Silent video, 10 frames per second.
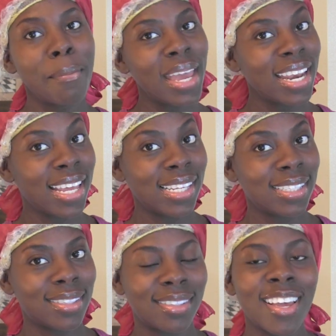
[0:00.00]

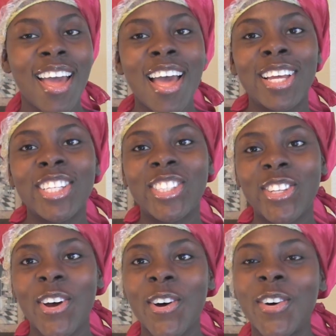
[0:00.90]
mayonnaise.
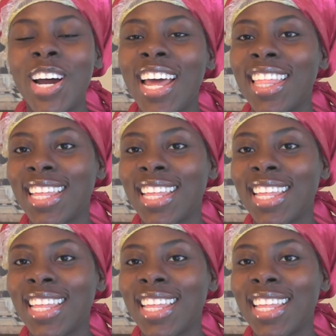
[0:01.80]
So